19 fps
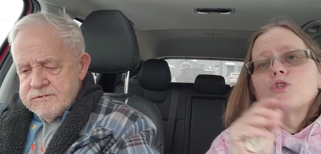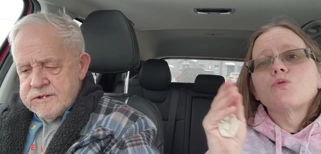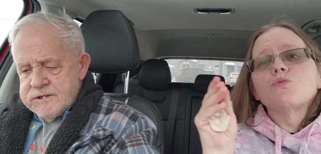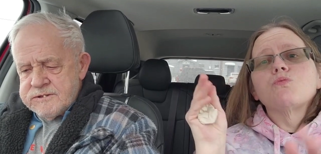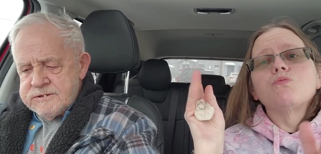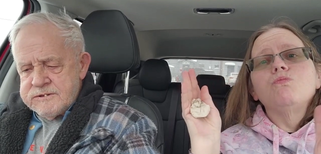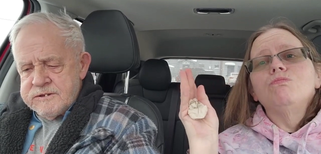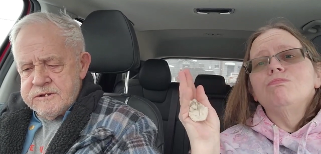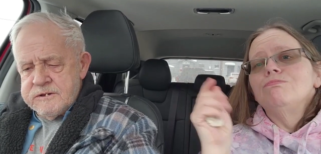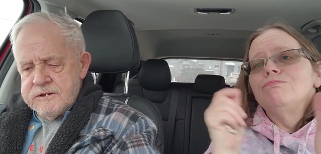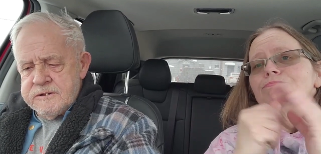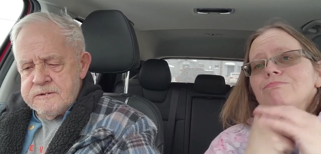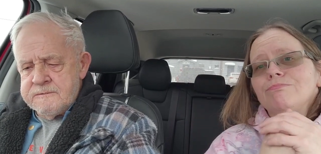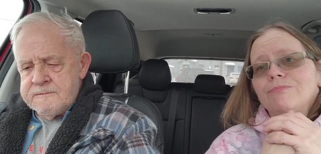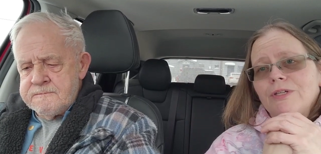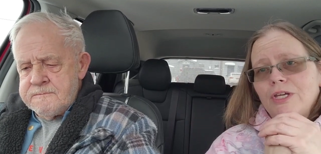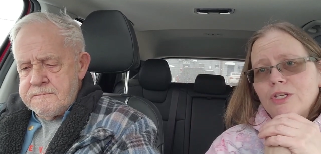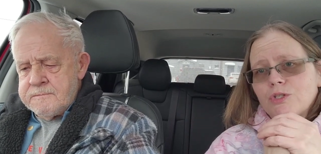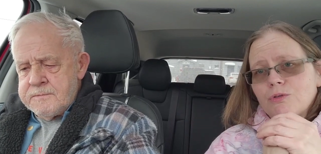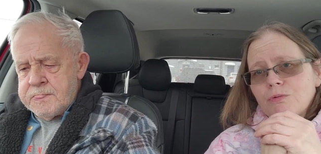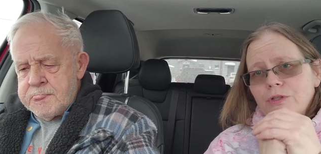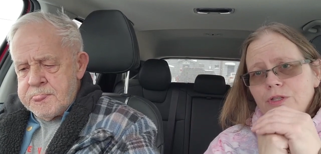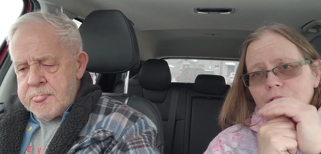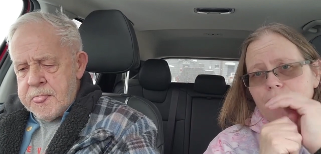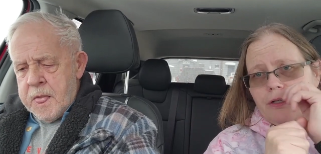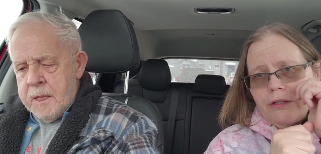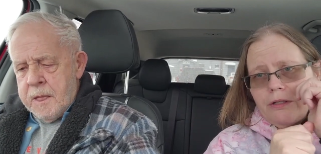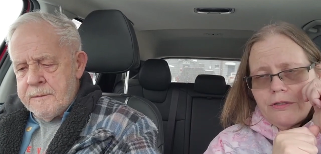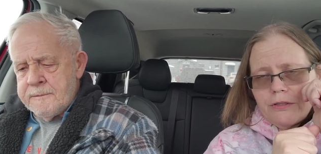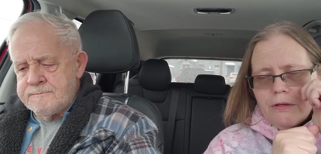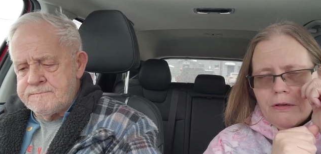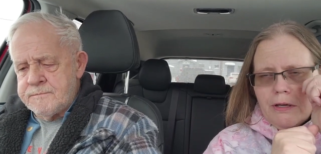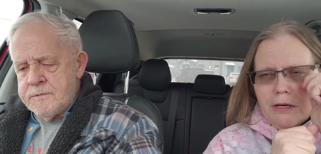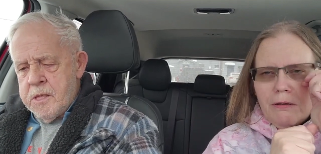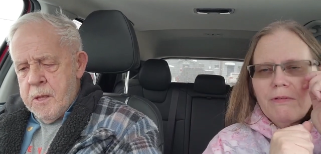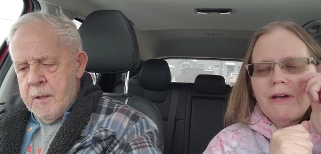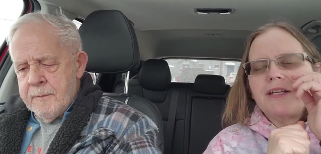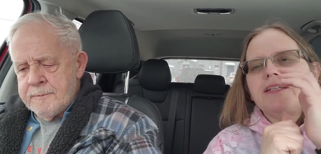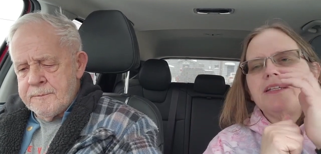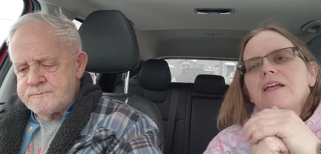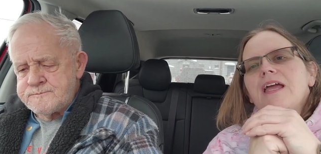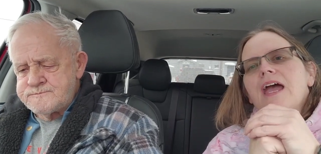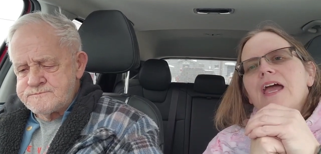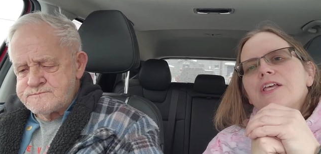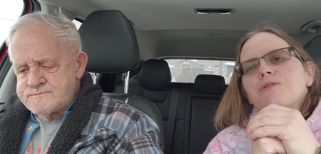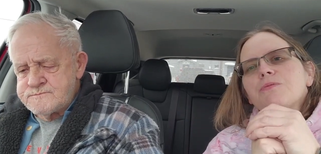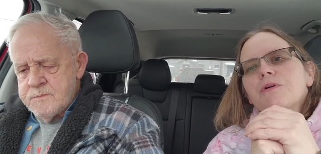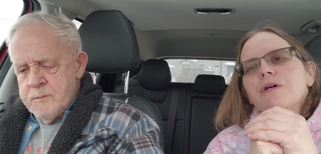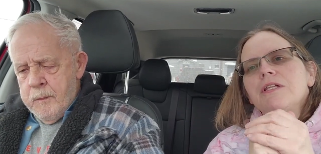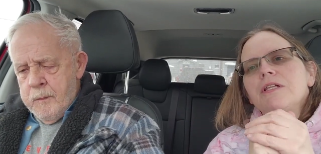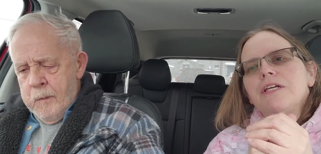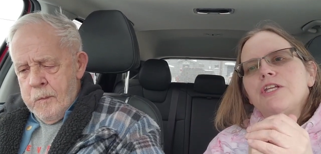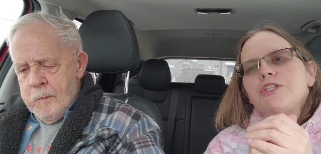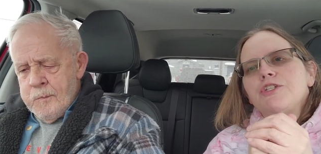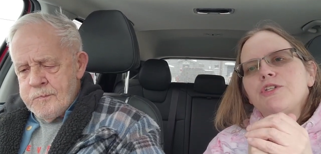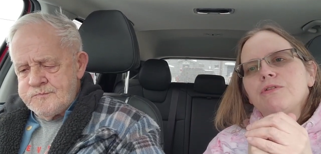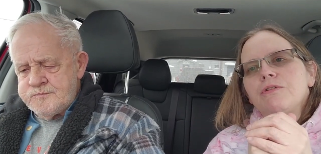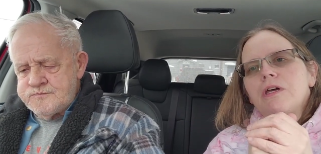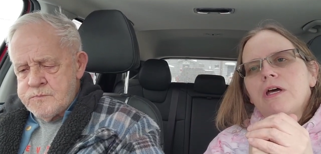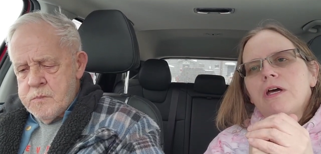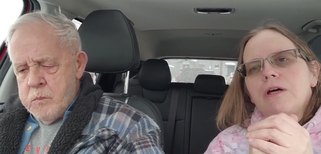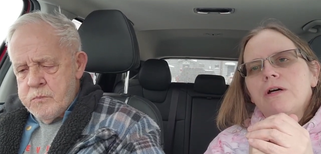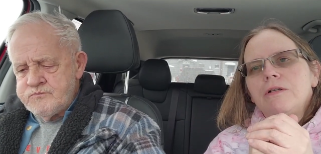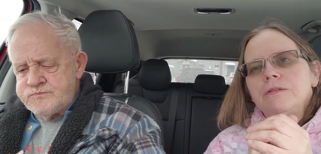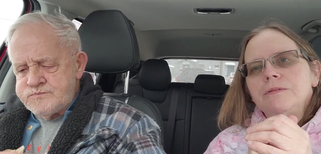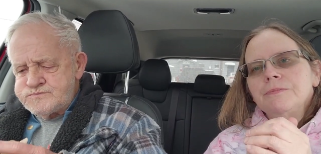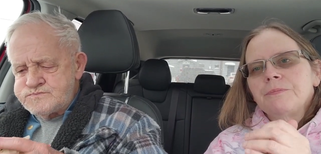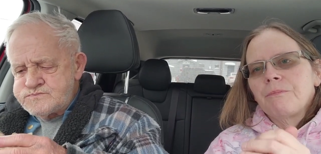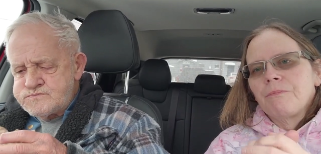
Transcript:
Speaker 1: really good. It's really good. So anyway, guys, we're gonna let you go.